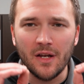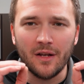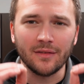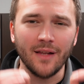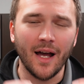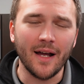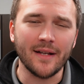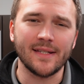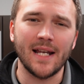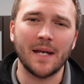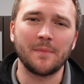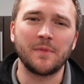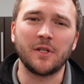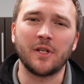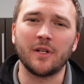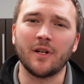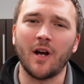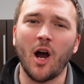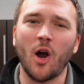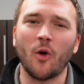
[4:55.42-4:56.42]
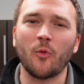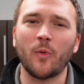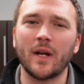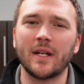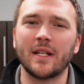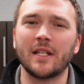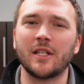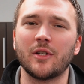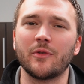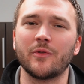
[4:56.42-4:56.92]
A lot of times you can
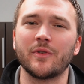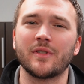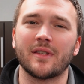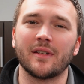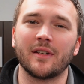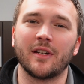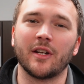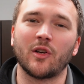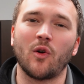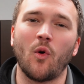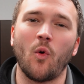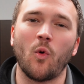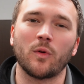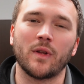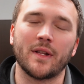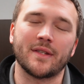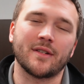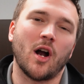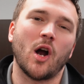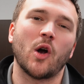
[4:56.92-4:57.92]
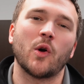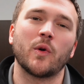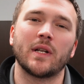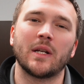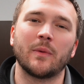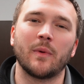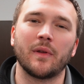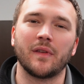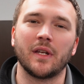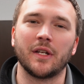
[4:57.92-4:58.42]
already use the decor that's
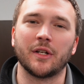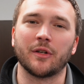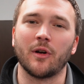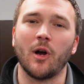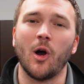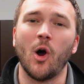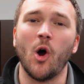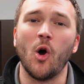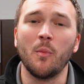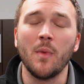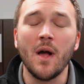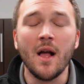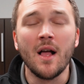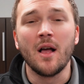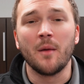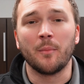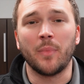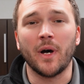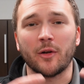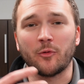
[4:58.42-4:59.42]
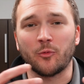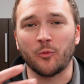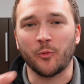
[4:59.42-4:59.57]
already within your home, but